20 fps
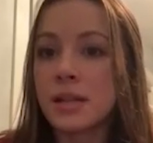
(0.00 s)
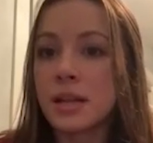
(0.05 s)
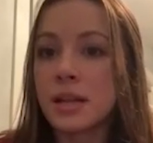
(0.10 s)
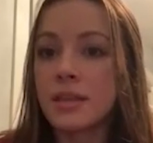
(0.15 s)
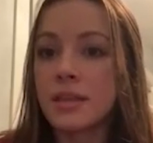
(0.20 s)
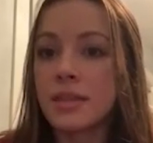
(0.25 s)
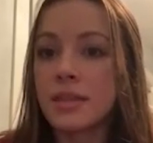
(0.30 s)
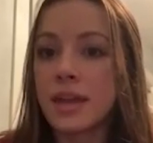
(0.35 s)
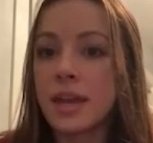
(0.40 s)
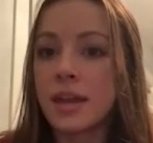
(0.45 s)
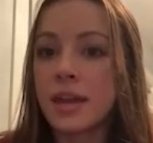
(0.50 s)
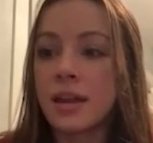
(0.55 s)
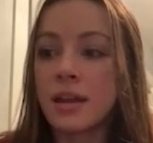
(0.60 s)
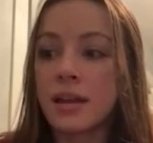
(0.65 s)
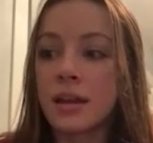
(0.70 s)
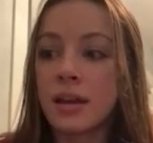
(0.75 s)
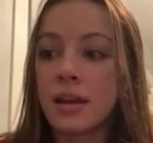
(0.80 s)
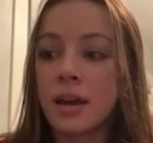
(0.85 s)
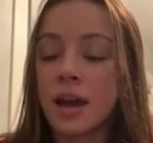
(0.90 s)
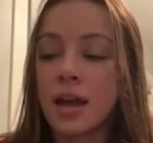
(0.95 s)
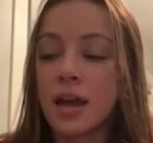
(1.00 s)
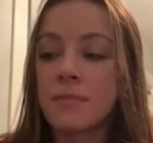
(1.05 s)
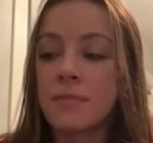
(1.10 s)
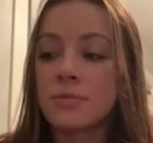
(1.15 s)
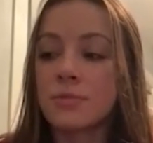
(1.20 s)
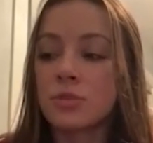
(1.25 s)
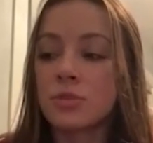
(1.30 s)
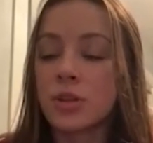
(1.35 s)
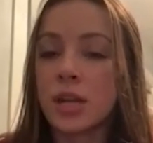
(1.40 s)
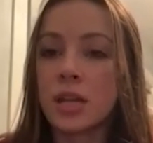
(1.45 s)
anything.
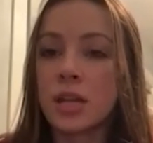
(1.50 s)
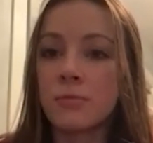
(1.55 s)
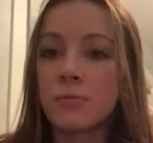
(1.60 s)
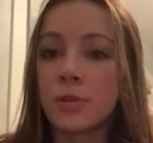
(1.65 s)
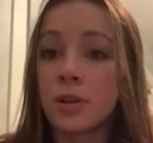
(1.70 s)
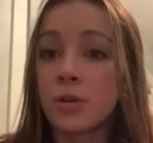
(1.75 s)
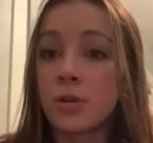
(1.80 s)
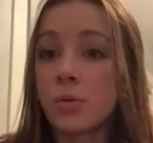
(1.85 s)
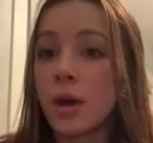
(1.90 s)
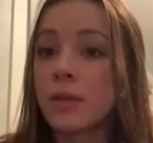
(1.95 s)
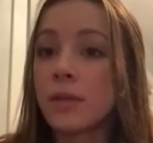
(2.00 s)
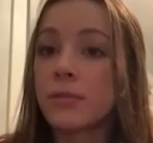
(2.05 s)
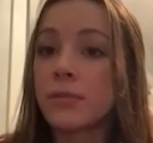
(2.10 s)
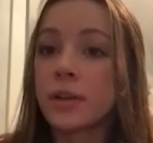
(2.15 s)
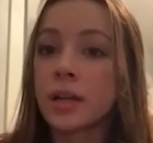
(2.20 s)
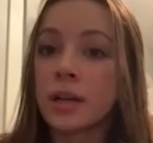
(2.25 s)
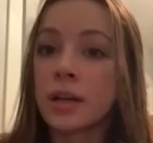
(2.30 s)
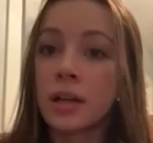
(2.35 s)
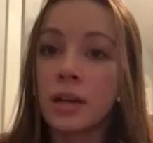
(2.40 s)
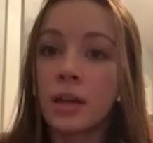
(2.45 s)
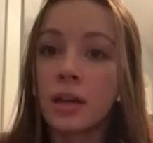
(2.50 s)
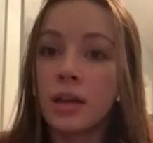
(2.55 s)
I'm training for whoever.